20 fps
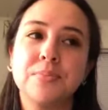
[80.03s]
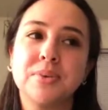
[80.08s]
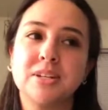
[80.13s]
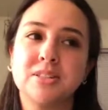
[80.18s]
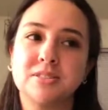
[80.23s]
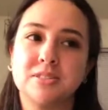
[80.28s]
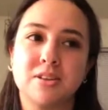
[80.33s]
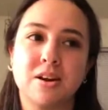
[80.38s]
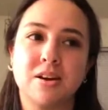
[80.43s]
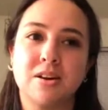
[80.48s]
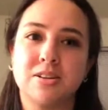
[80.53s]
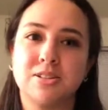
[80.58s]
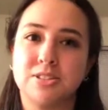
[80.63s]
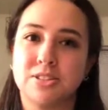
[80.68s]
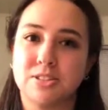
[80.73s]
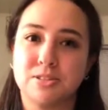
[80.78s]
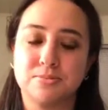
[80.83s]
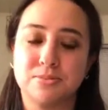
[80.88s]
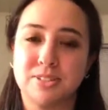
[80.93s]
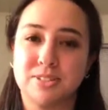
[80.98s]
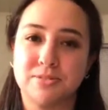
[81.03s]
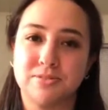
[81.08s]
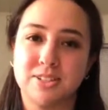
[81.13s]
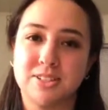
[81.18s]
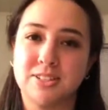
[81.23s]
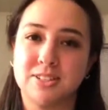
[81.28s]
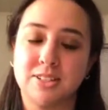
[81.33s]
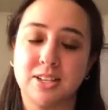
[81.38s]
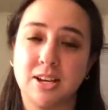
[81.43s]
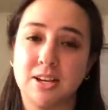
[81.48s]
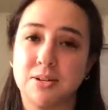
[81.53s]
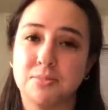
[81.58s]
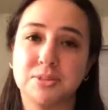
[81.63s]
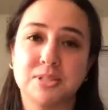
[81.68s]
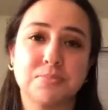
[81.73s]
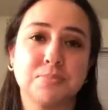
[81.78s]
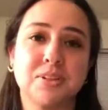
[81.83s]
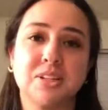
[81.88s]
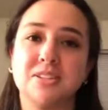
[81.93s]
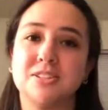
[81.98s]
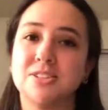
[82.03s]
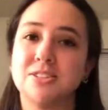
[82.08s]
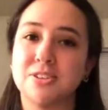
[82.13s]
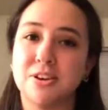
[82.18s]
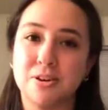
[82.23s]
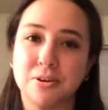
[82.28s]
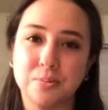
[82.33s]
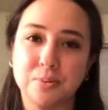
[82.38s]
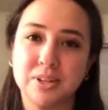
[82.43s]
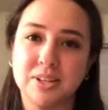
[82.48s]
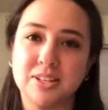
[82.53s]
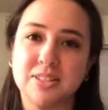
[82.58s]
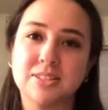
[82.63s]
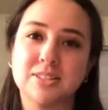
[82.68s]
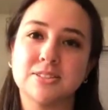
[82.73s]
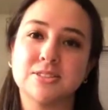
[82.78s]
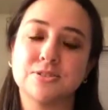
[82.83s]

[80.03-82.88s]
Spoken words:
it's not just specific to the cannabis plant, it's all plants.